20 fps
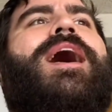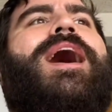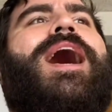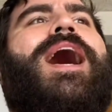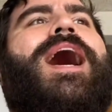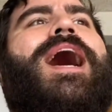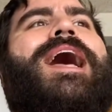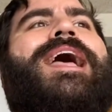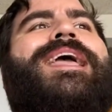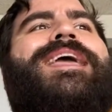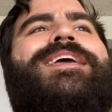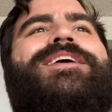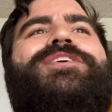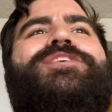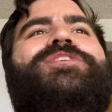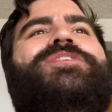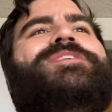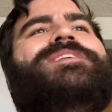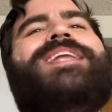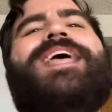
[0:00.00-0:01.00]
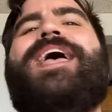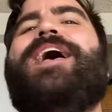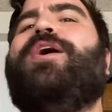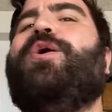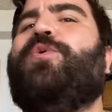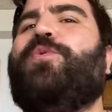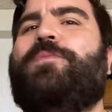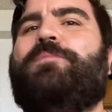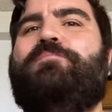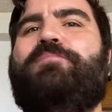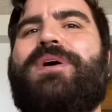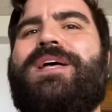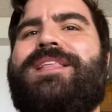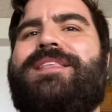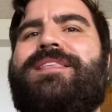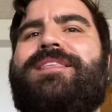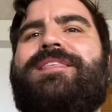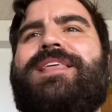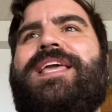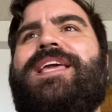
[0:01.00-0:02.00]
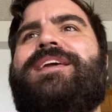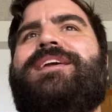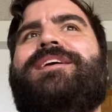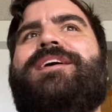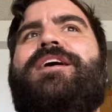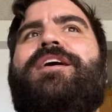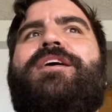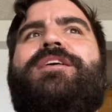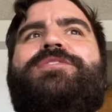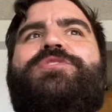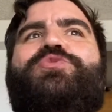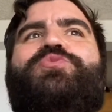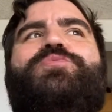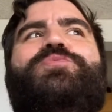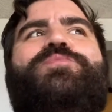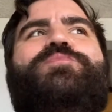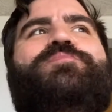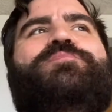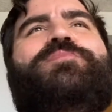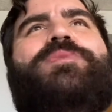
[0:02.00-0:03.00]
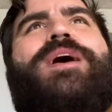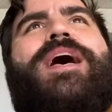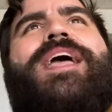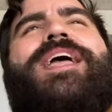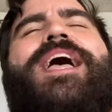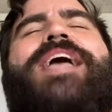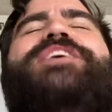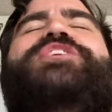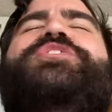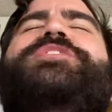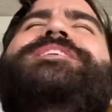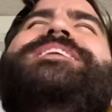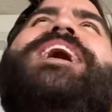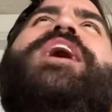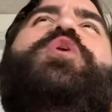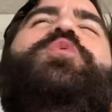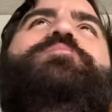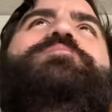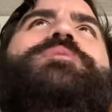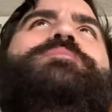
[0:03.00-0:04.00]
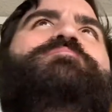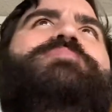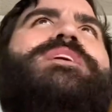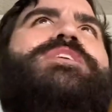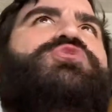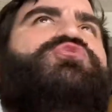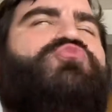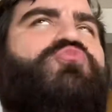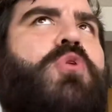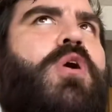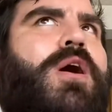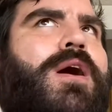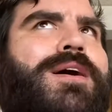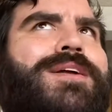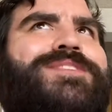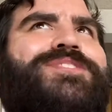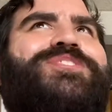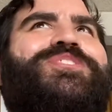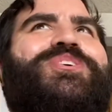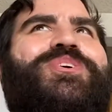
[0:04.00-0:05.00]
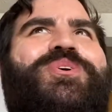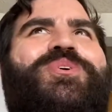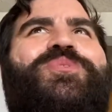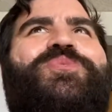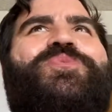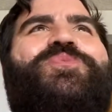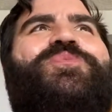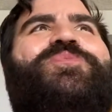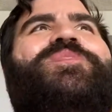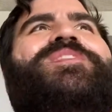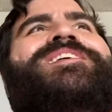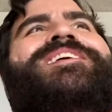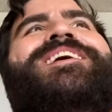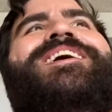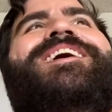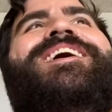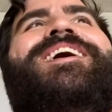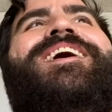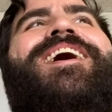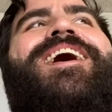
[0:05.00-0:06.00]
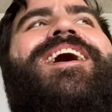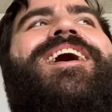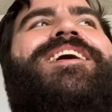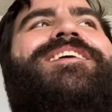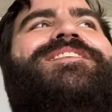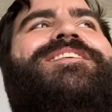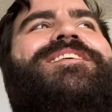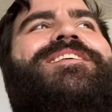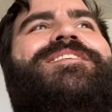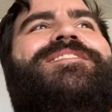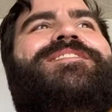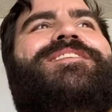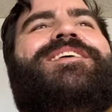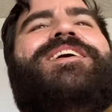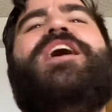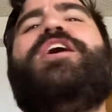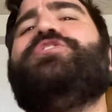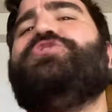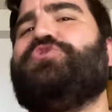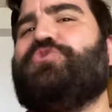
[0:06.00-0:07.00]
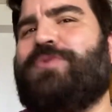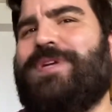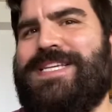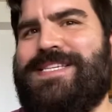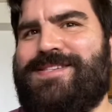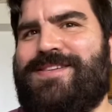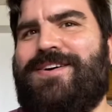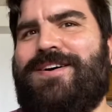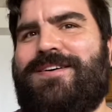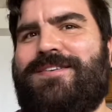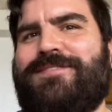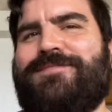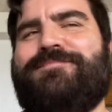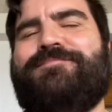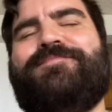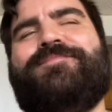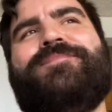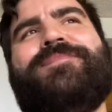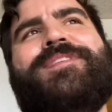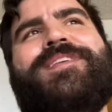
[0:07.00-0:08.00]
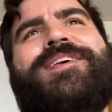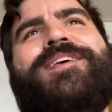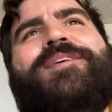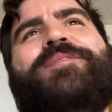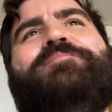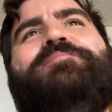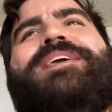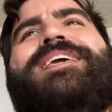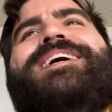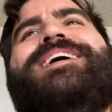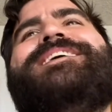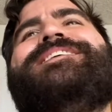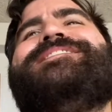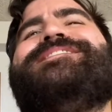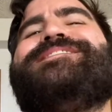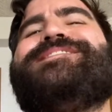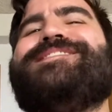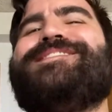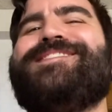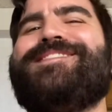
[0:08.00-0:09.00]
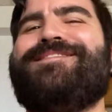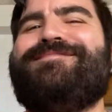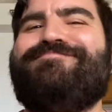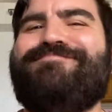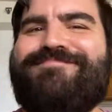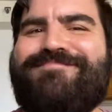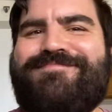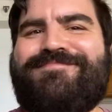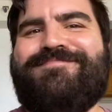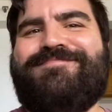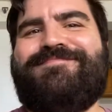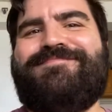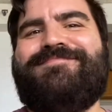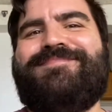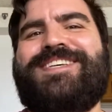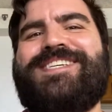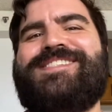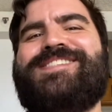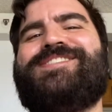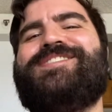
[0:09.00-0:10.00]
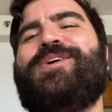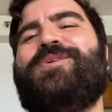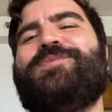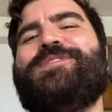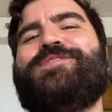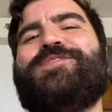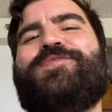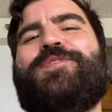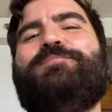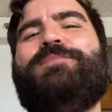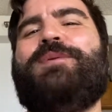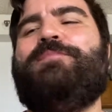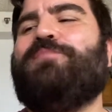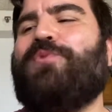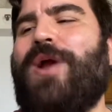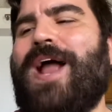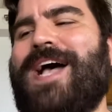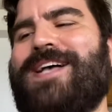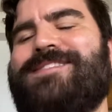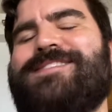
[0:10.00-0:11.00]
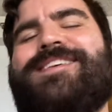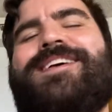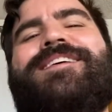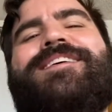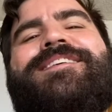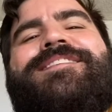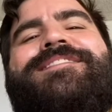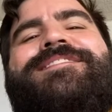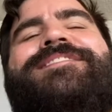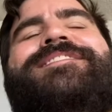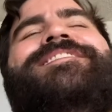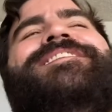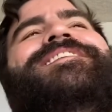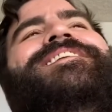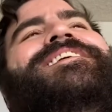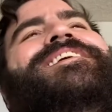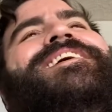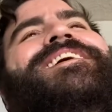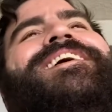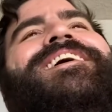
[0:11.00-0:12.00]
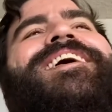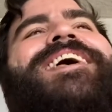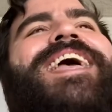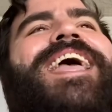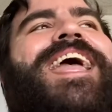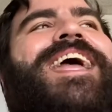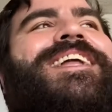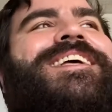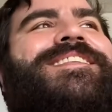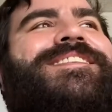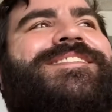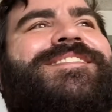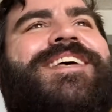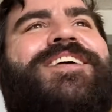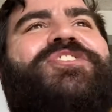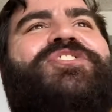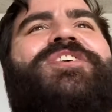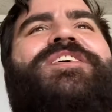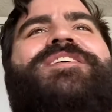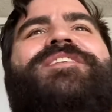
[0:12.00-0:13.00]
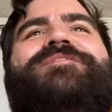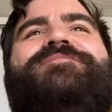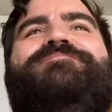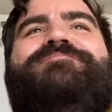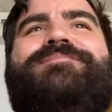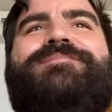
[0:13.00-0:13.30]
I couldn't help but think, I couldn't help but be drawn to a country song, because the stone's from Nebraska, and it's such a